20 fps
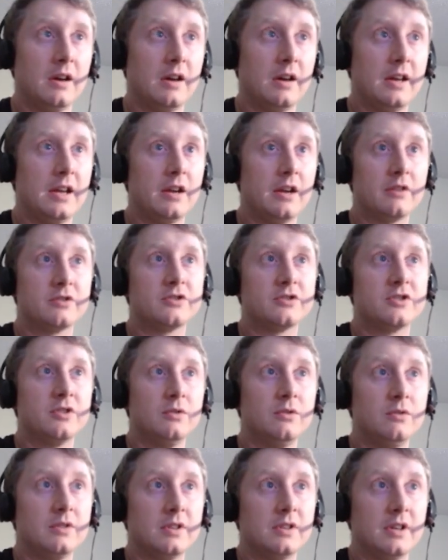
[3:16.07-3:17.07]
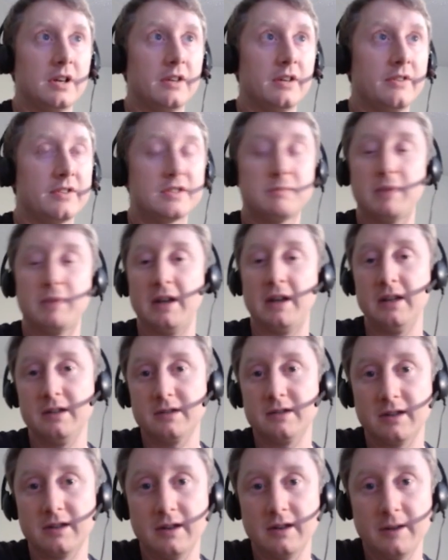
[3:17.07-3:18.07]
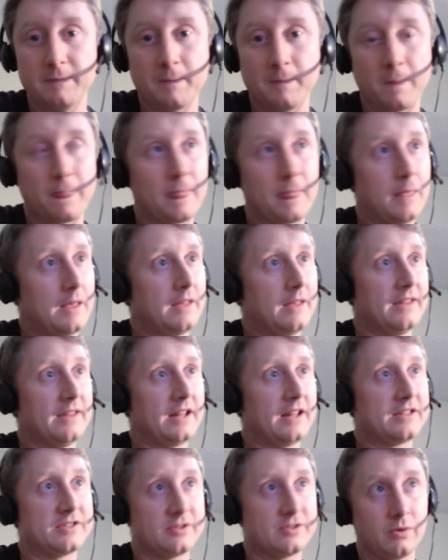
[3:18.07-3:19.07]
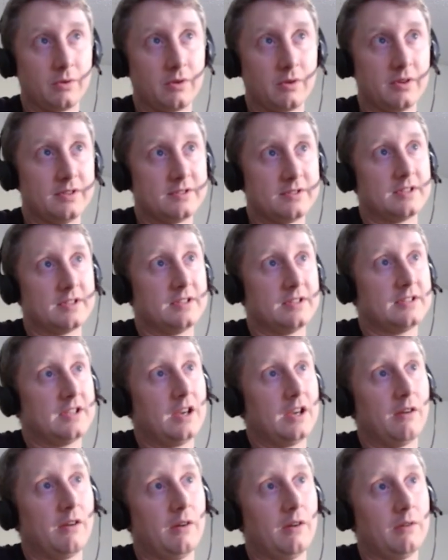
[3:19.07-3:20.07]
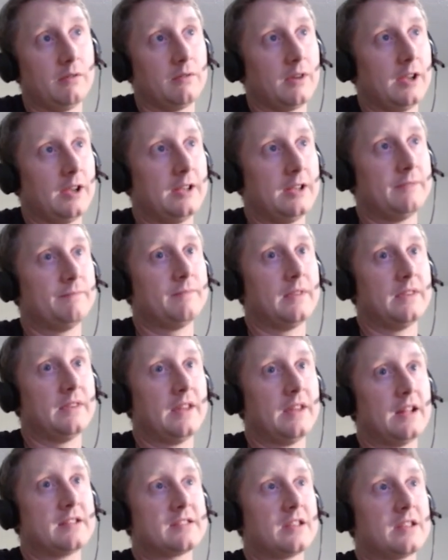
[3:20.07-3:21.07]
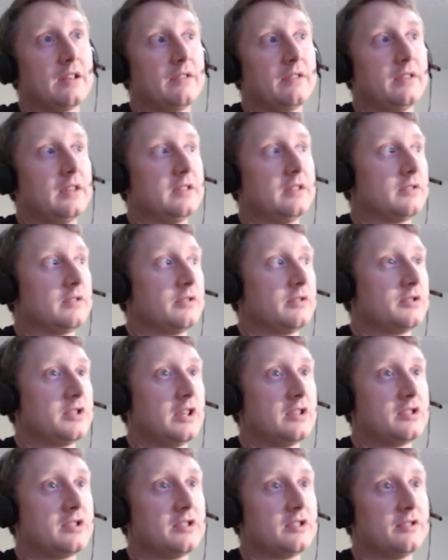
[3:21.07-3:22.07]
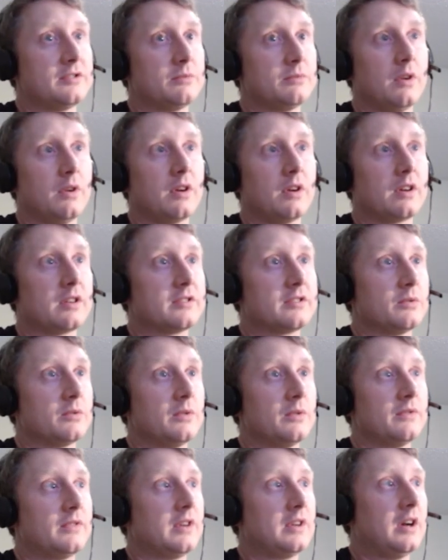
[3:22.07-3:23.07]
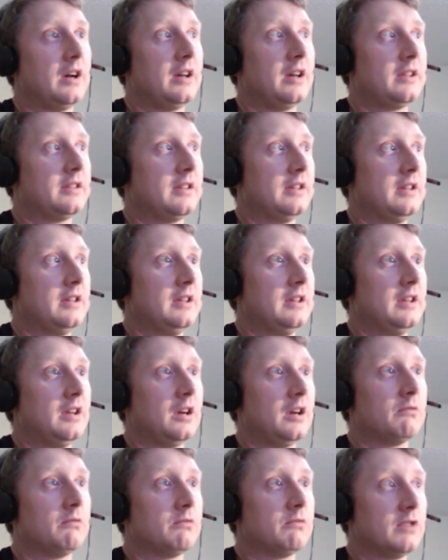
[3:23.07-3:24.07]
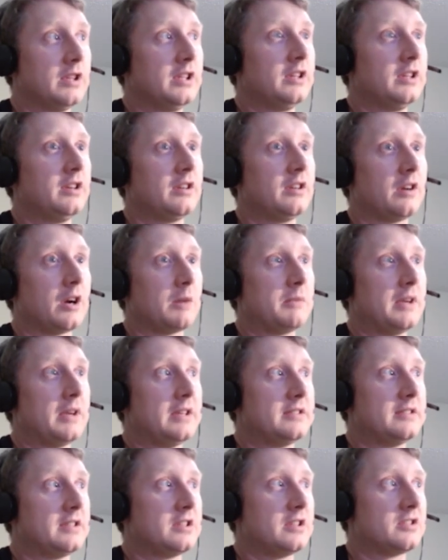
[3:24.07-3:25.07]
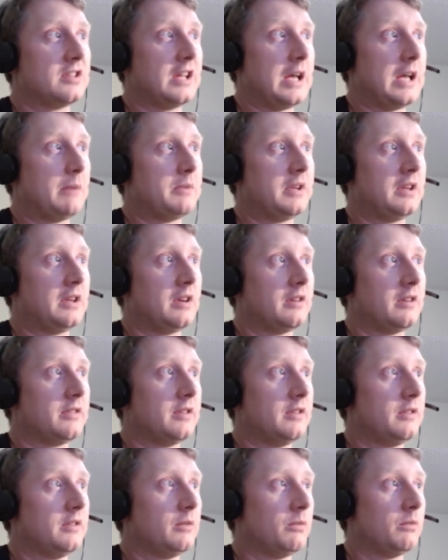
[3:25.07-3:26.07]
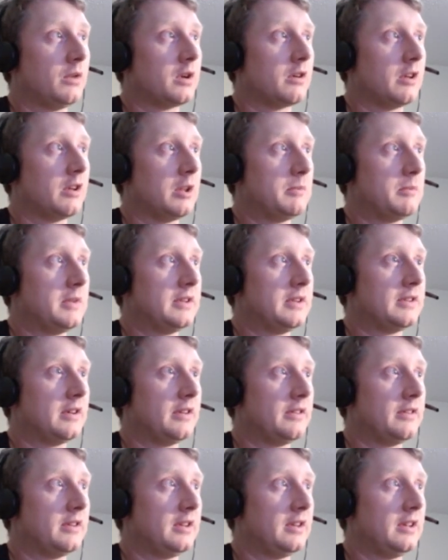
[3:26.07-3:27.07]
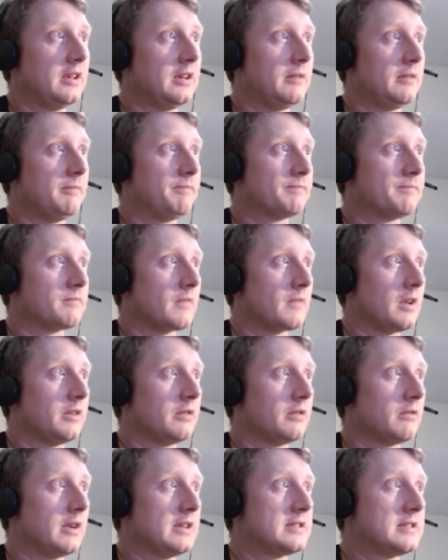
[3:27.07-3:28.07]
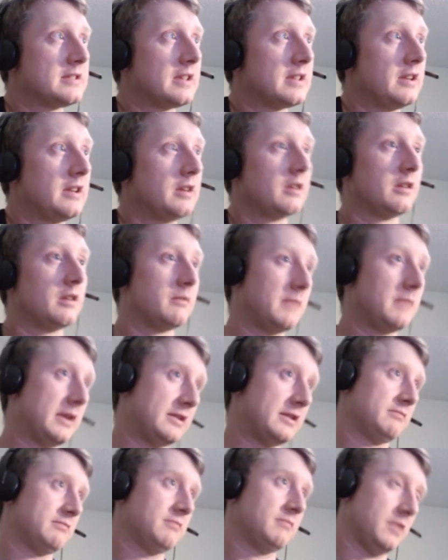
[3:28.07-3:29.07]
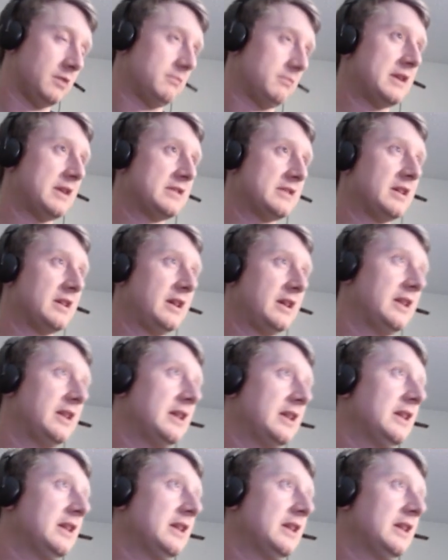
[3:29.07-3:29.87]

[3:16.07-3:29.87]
air suit, the spades, and that's swords in tarot, right? And that's how the associations work. So we've got a really good harmonization happening here. The water element on the right side here, on my side,